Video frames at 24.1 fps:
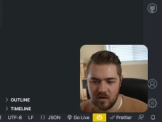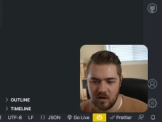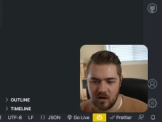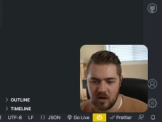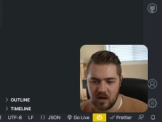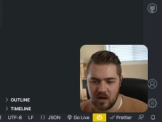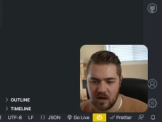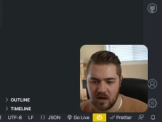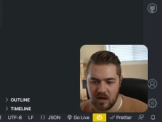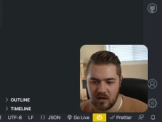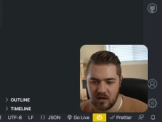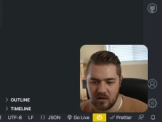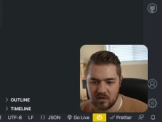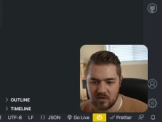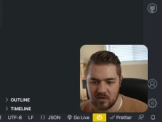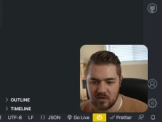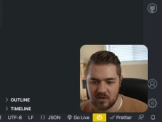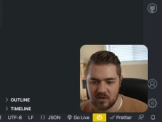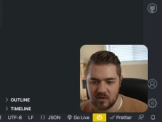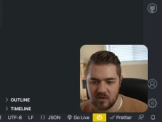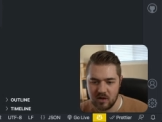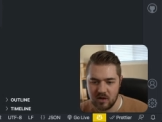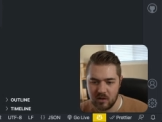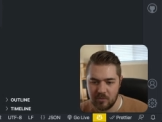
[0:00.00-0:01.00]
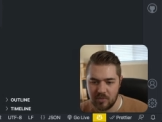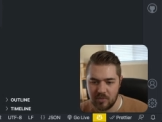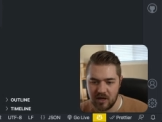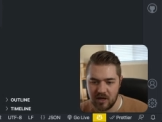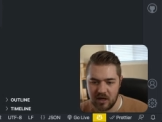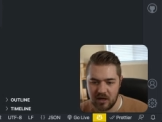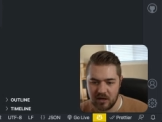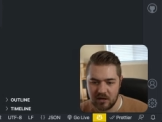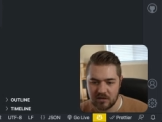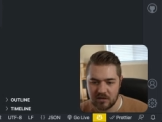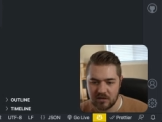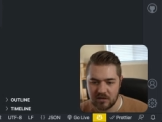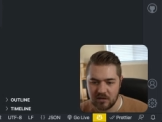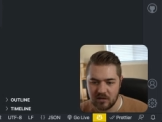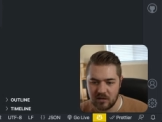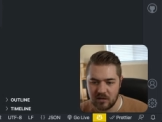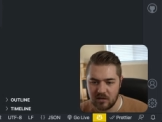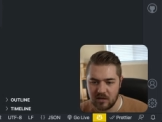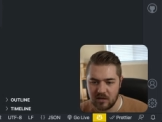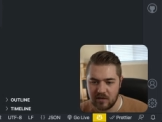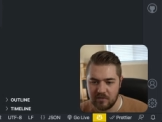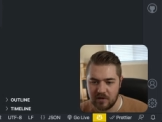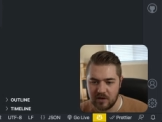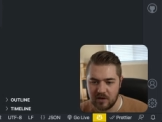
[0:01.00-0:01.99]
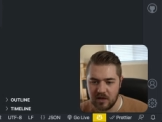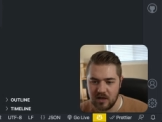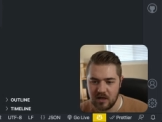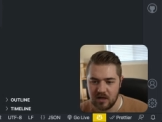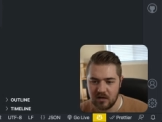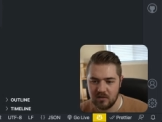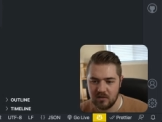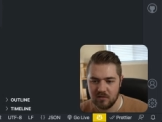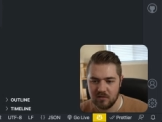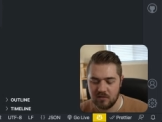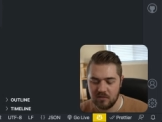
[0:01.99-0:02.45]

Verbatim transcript: And let's just do npx eleventy